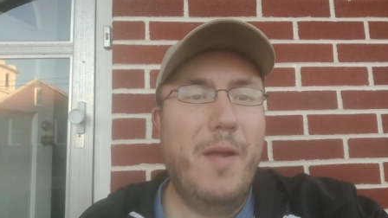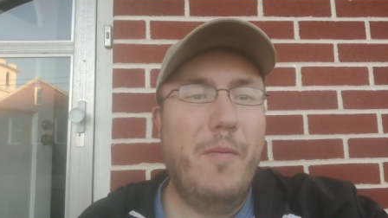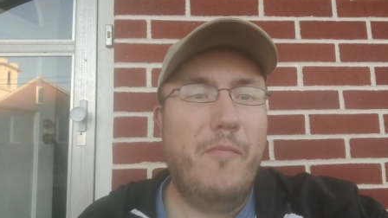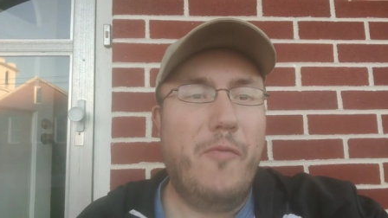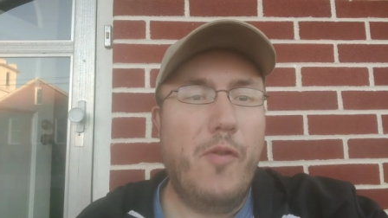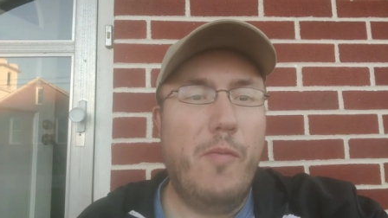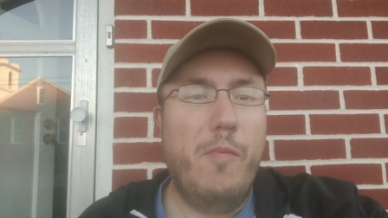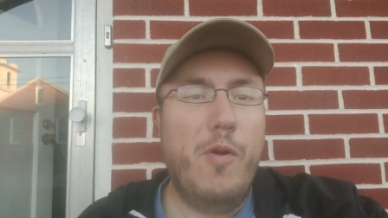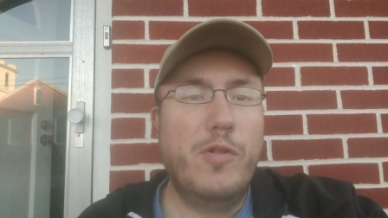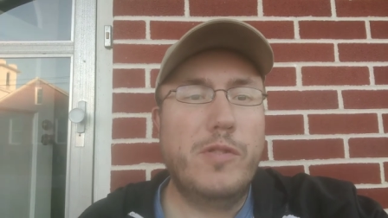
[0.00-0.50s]

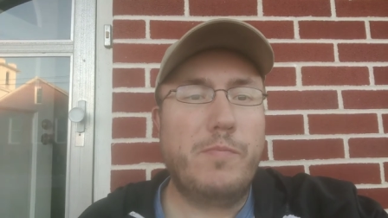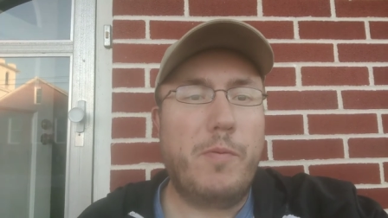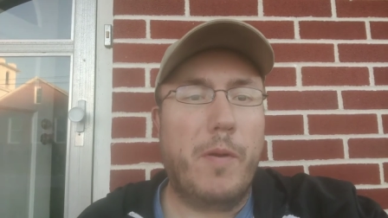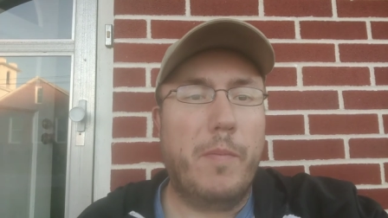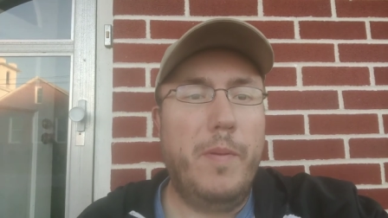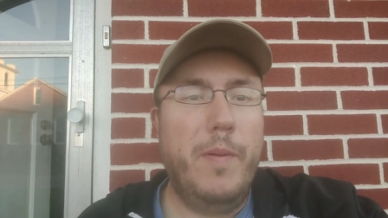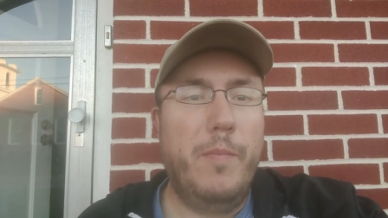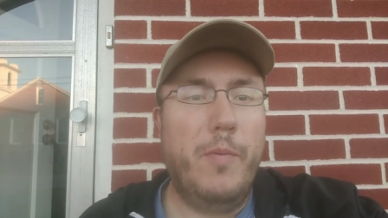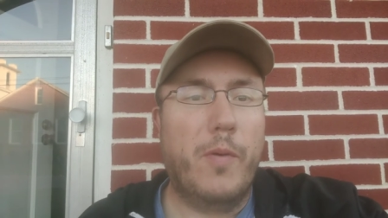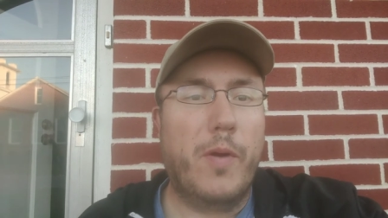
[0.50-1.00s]
for the most
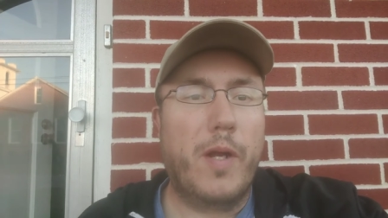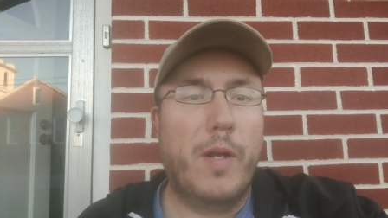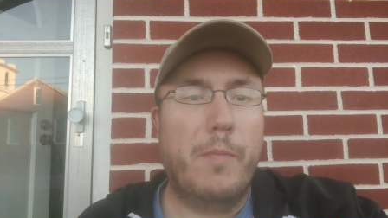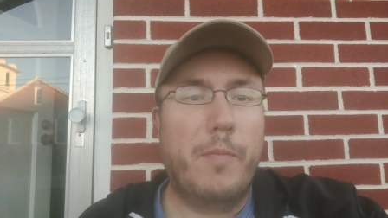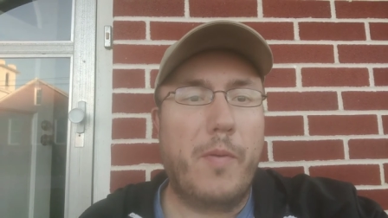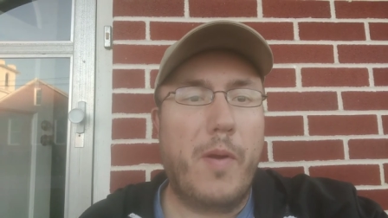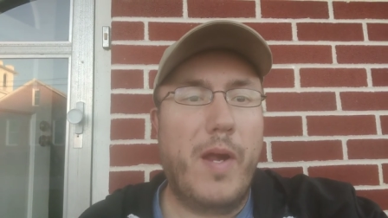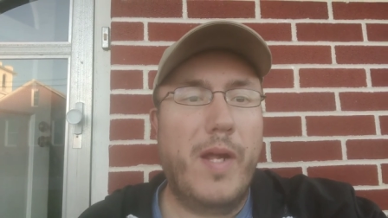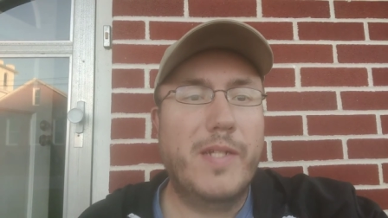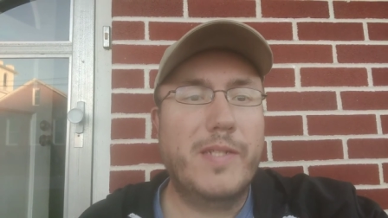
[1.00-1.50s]
part, people are going to
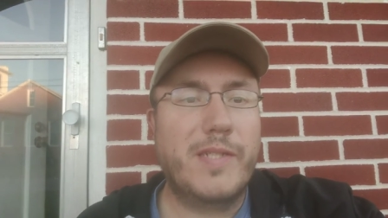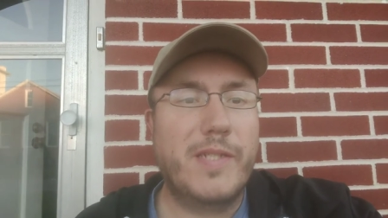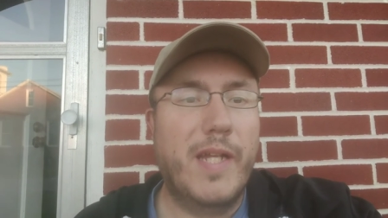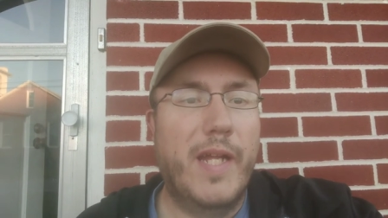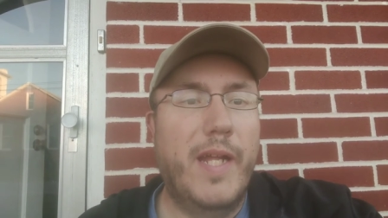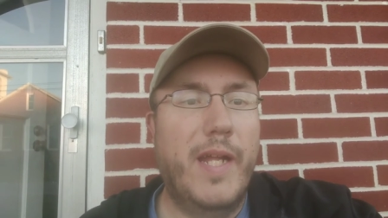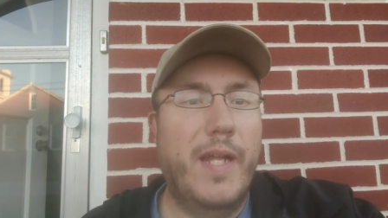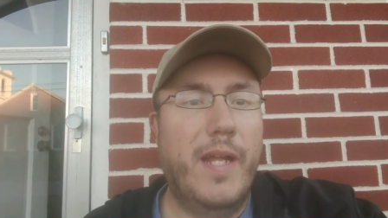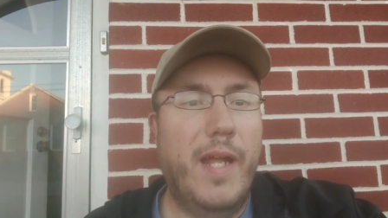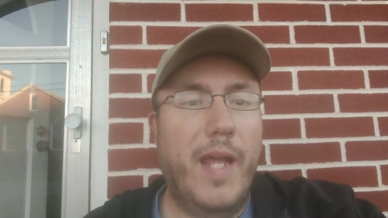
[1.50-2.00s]
probably
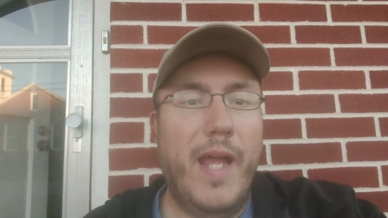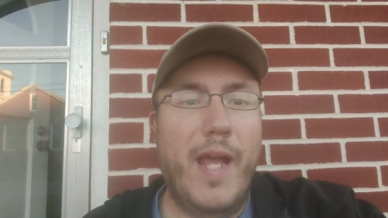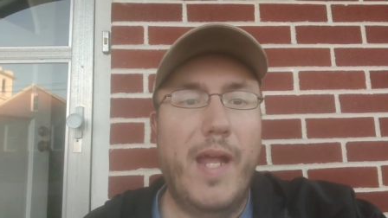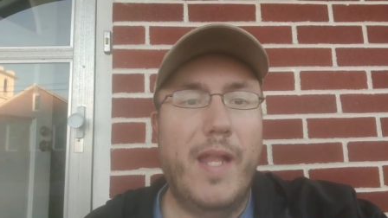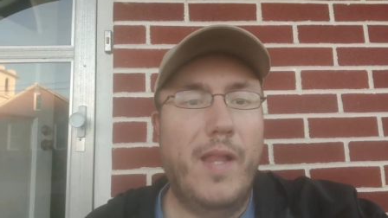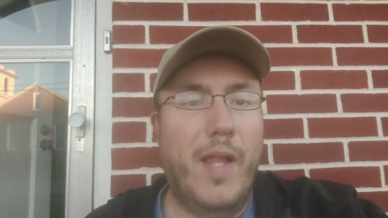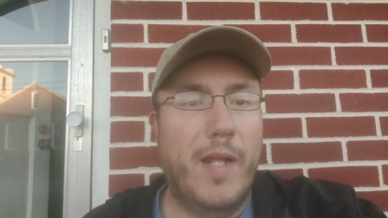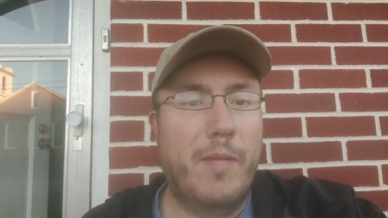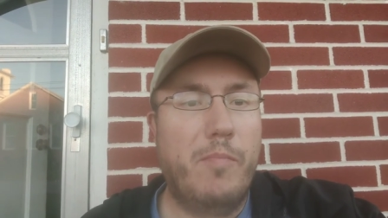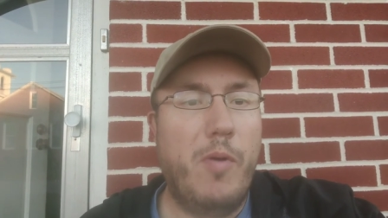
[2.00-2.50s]
say, hey, I
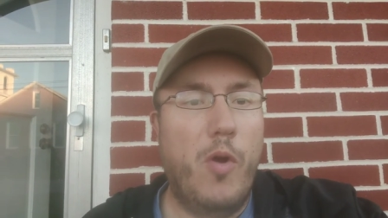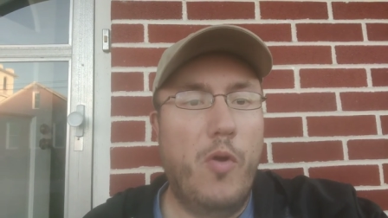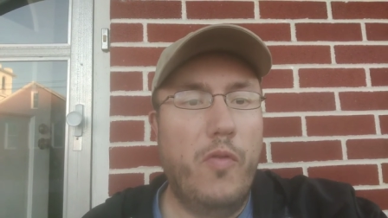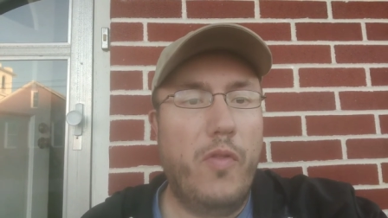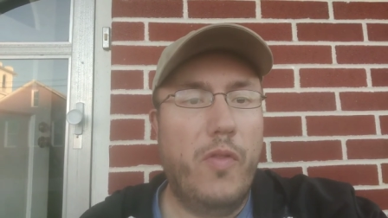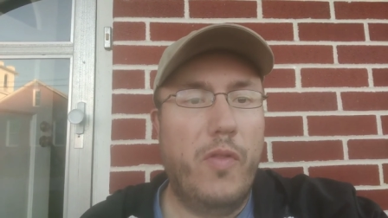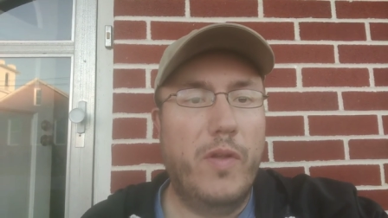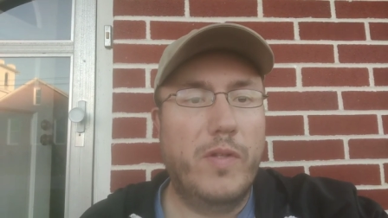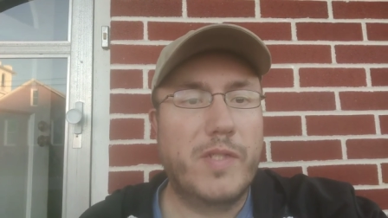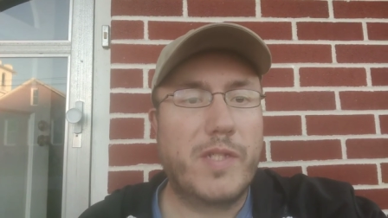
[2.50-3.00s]
like
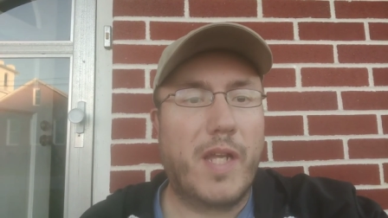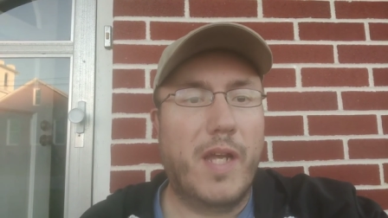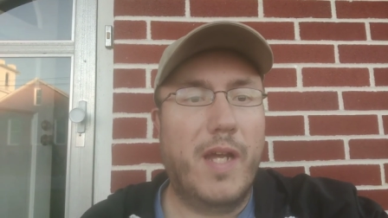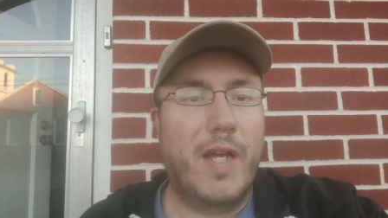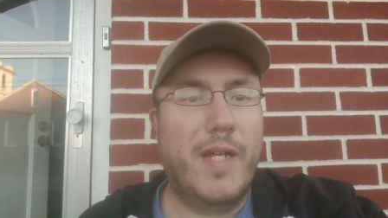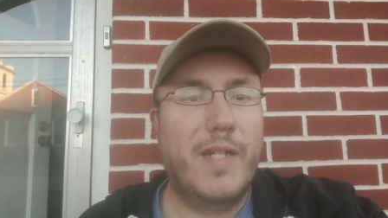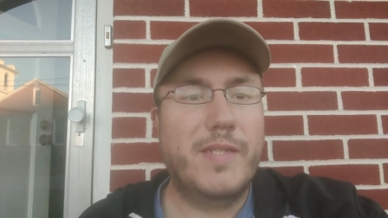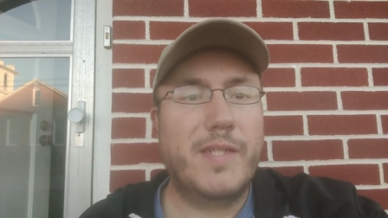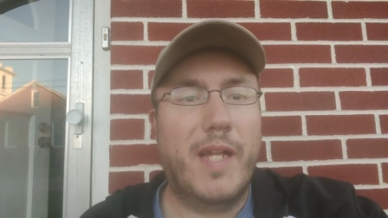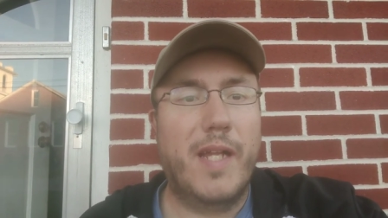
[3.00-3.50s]
both of those
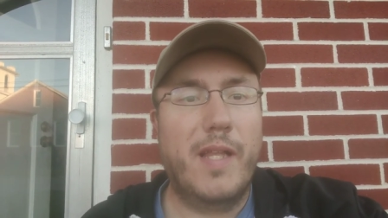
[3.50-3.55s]
guys.